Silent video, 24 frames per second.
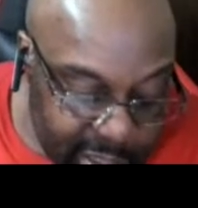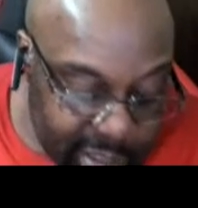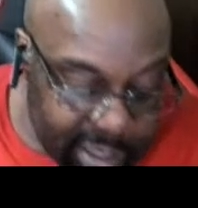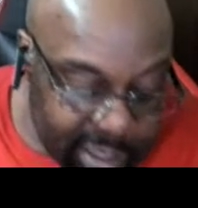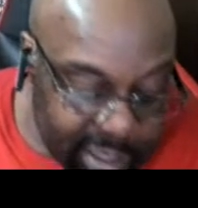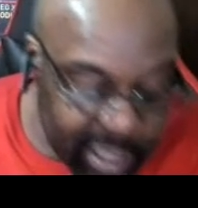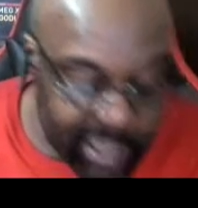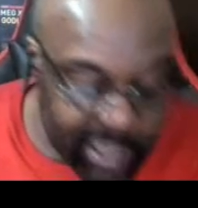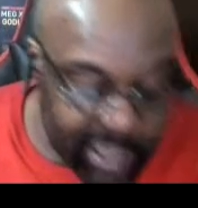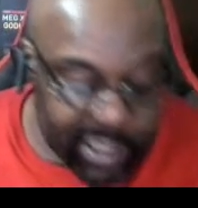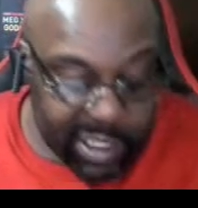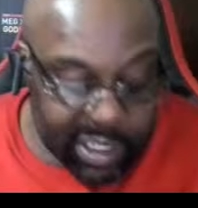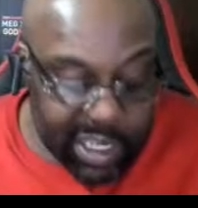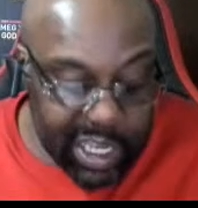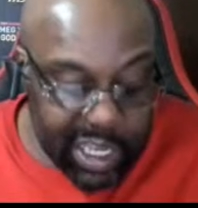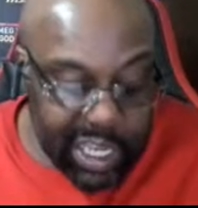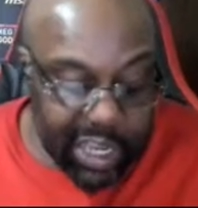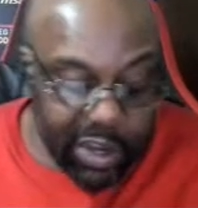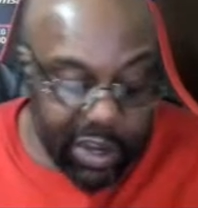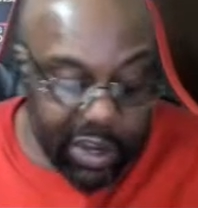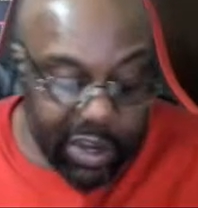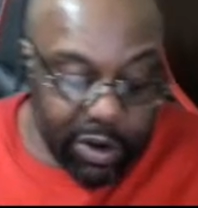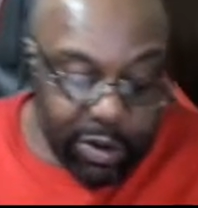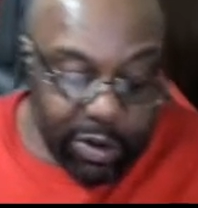this
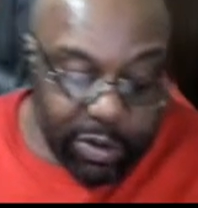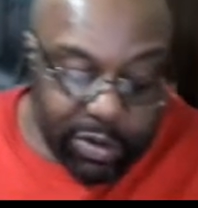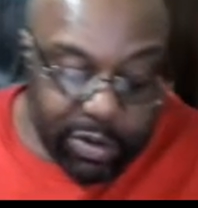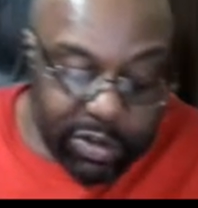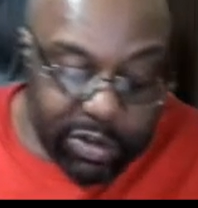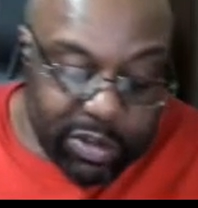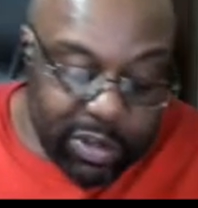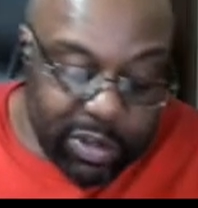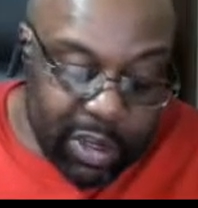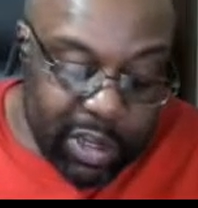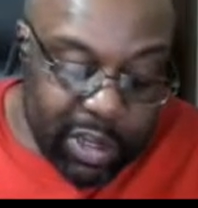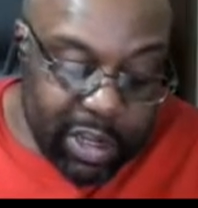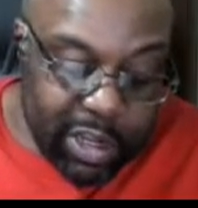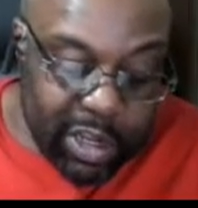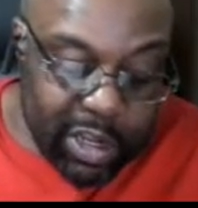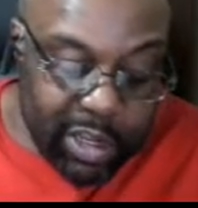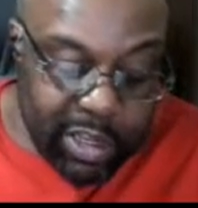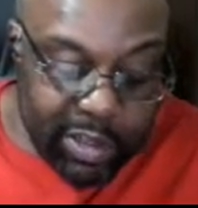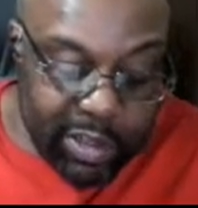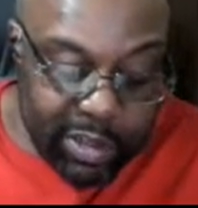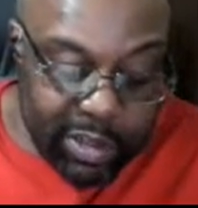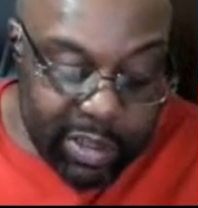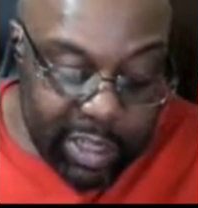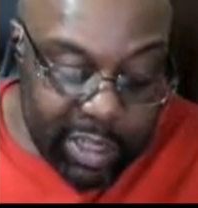year's
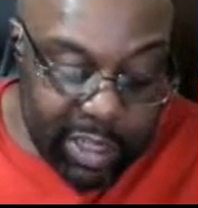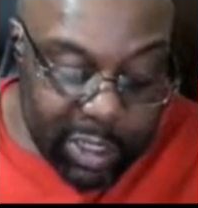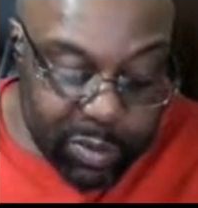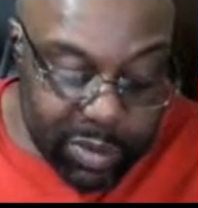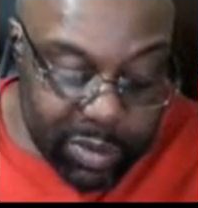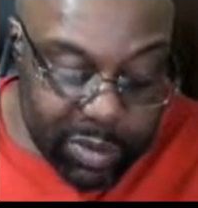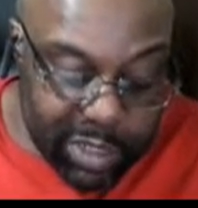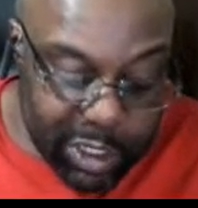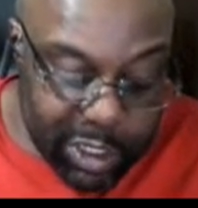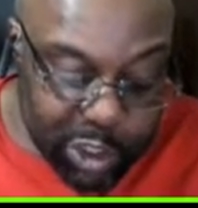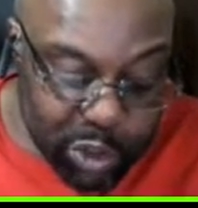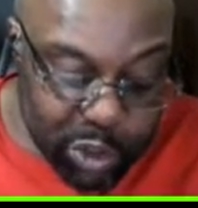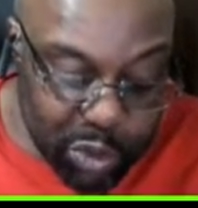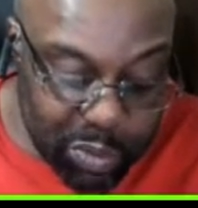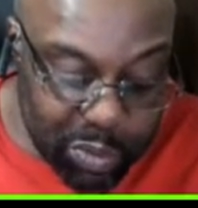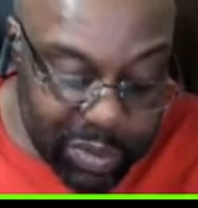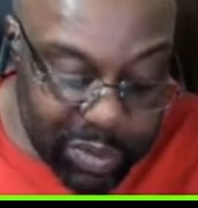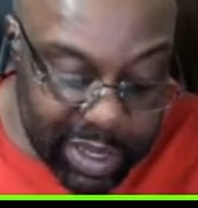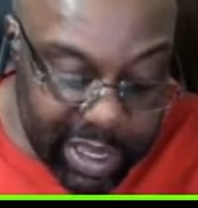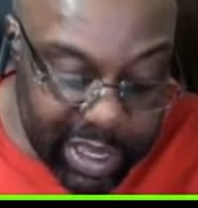exponential